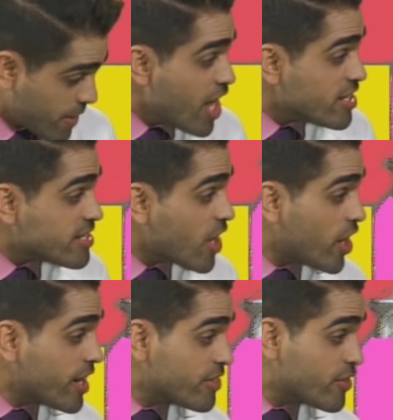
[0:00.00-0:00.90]
Start
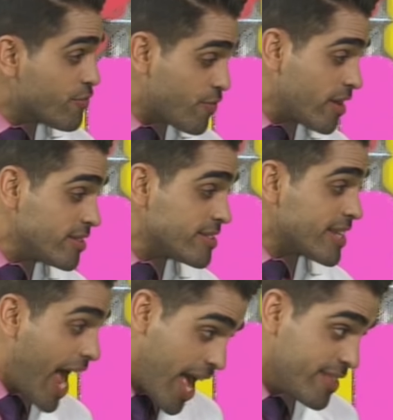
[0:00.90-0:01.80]
at the front
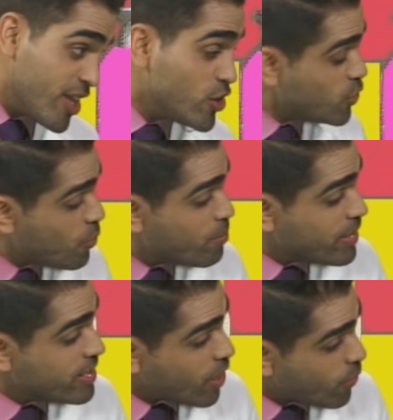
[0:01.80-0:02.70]
and then you'll
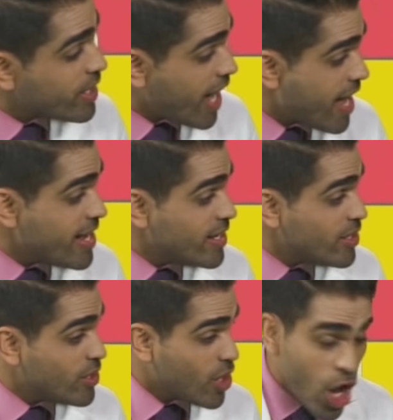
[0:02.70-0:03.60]
be okay.
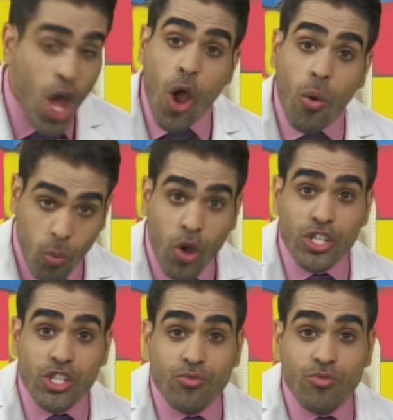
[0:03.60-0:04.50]

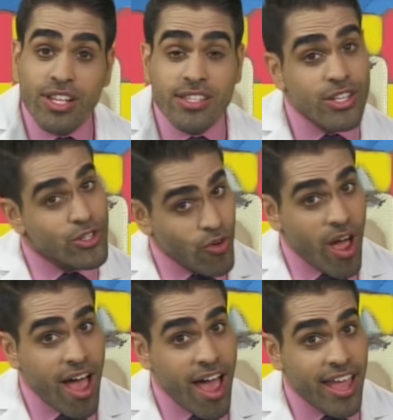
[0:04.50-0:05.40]
Wash, rinse and
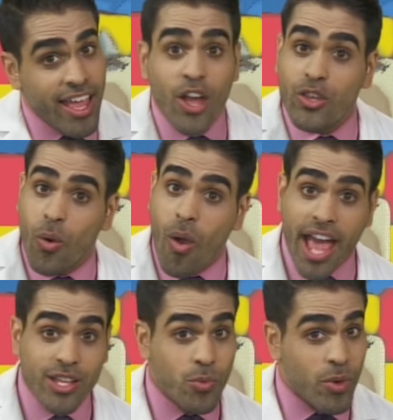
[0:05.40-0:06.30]
dry your
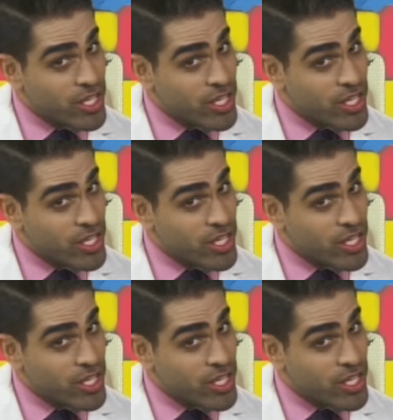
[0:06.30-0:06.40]
hands when